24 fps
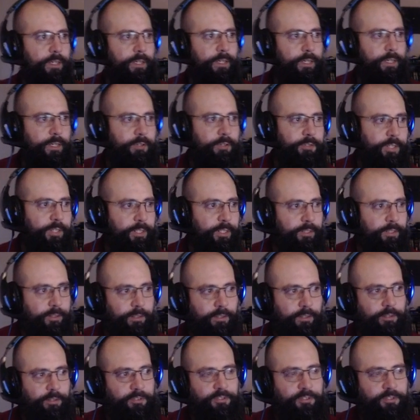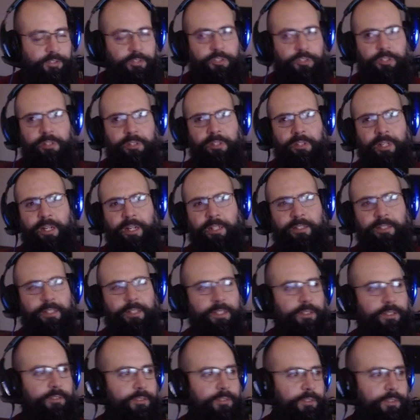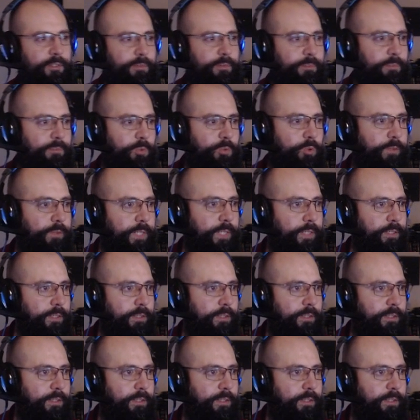It's such a 90s movie.